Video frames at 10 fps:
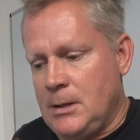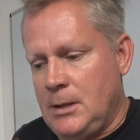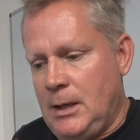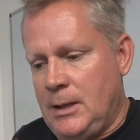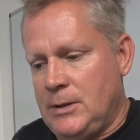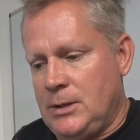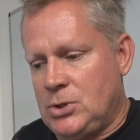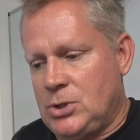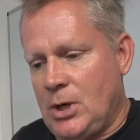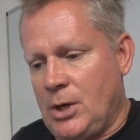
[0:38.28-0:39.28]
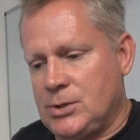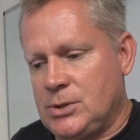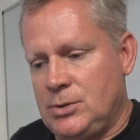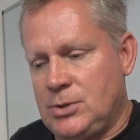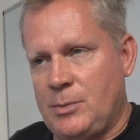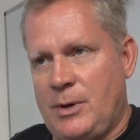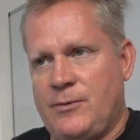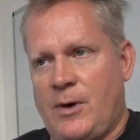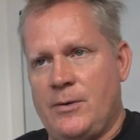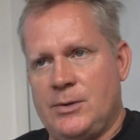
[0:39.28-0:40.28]
And then she also took my
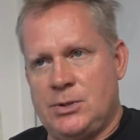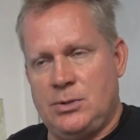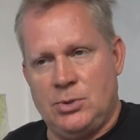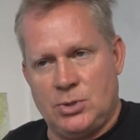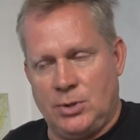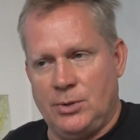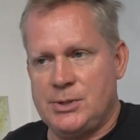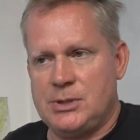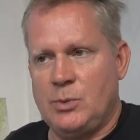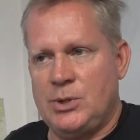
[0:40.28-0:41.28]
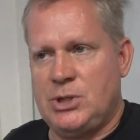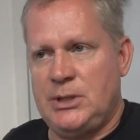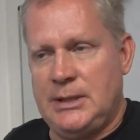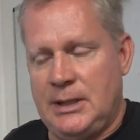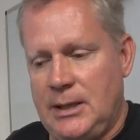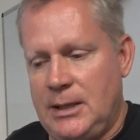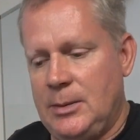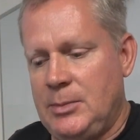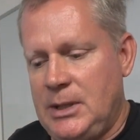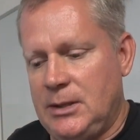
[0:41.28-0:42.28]
father's two journals. What she did
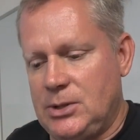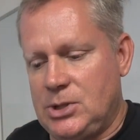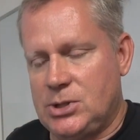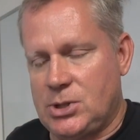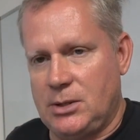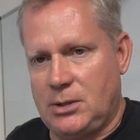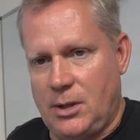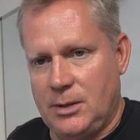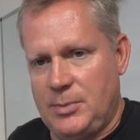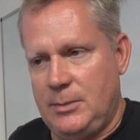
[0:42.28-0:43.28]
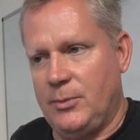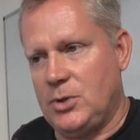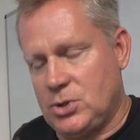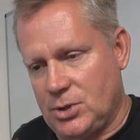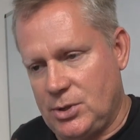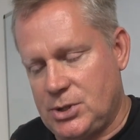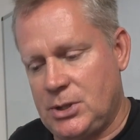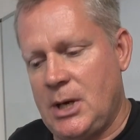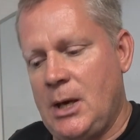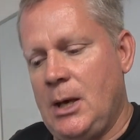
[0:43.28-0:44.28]
immediately, she started calling people in the
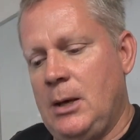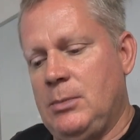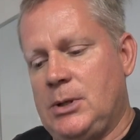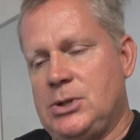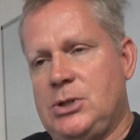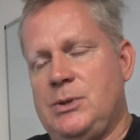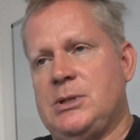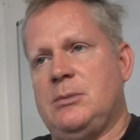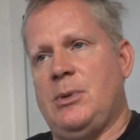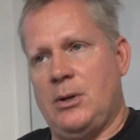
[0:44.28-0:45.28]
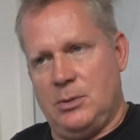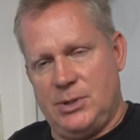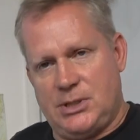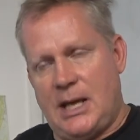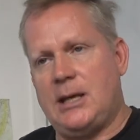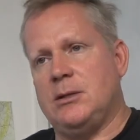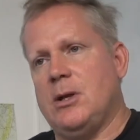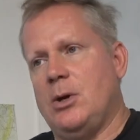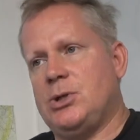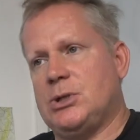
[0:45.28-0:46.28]
church because she was under the mistaken
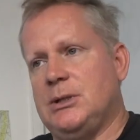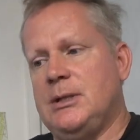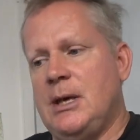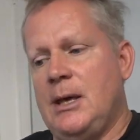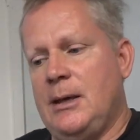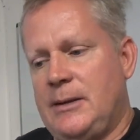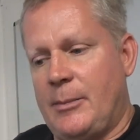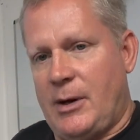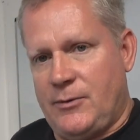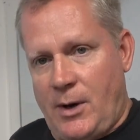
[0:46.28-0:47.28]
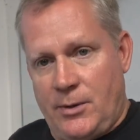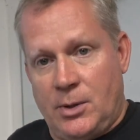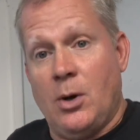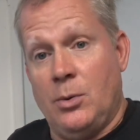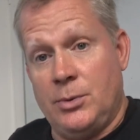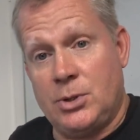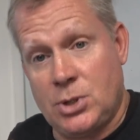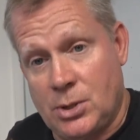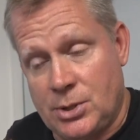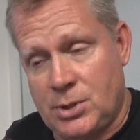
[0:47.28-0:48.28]
notion that my father owned the
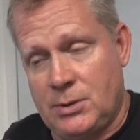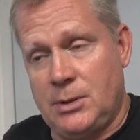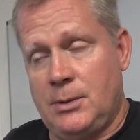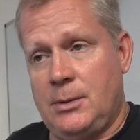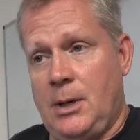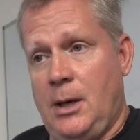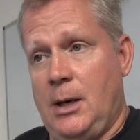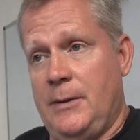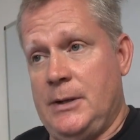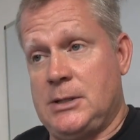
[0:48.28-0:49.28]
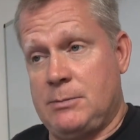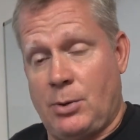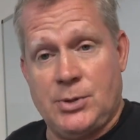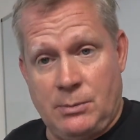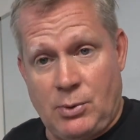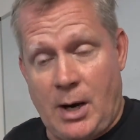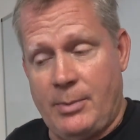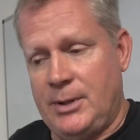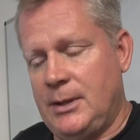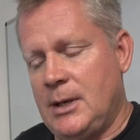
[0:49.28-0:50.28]
church. This is personal
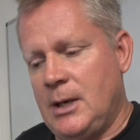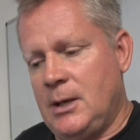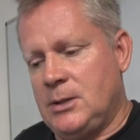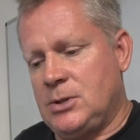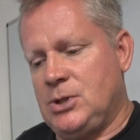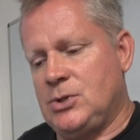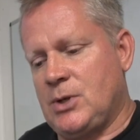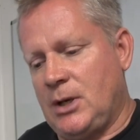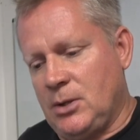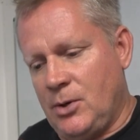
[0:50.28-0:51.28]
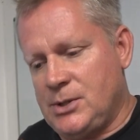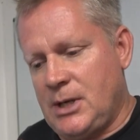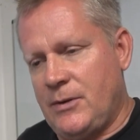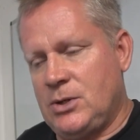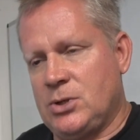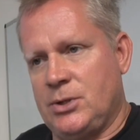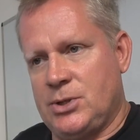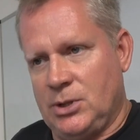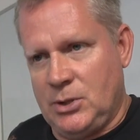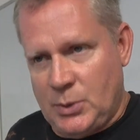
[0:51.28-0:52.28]
property. So she's trying to close down the
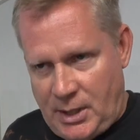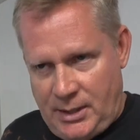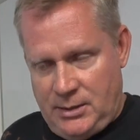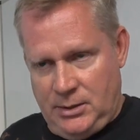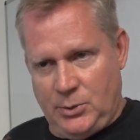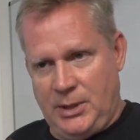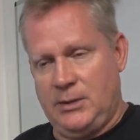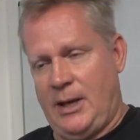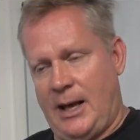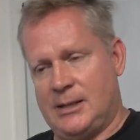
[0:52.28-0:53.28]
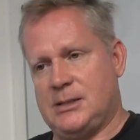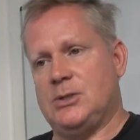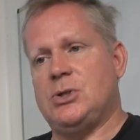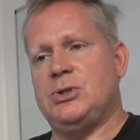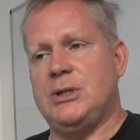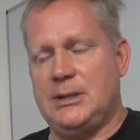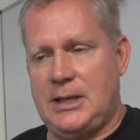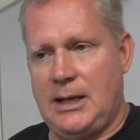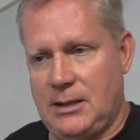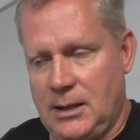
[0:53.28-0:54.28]
church, liquidate the assets so she could
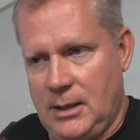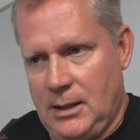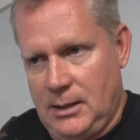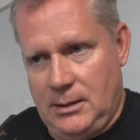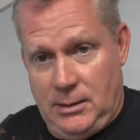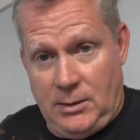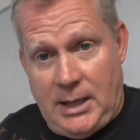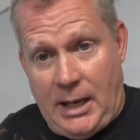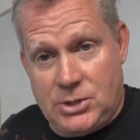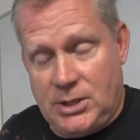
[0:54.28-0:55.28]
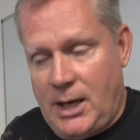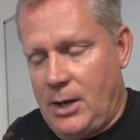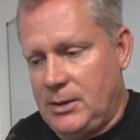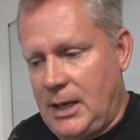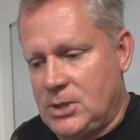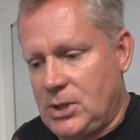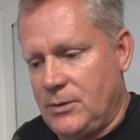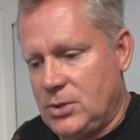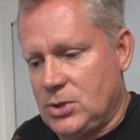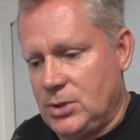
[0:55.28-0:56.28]
cash out
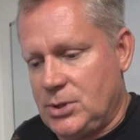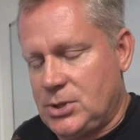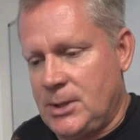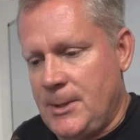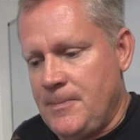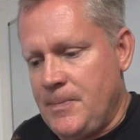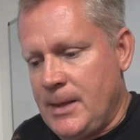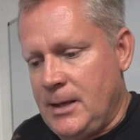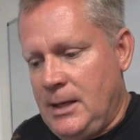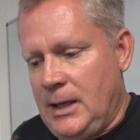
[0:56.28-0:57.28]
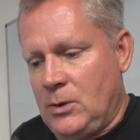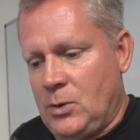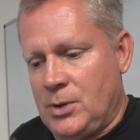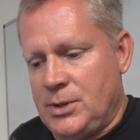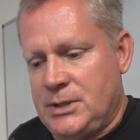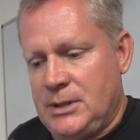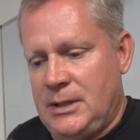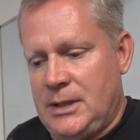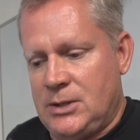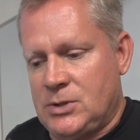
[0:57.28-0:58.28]
the church. And of course,
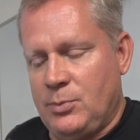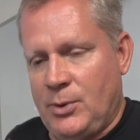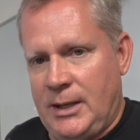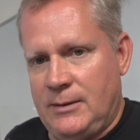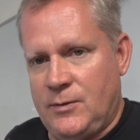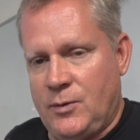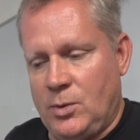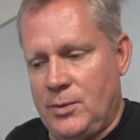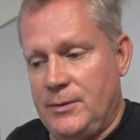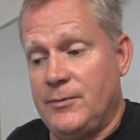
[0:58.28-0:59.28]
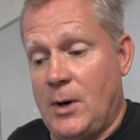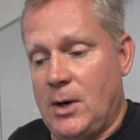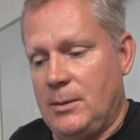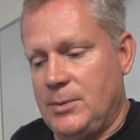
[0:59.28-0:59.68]
that's her plan for the farm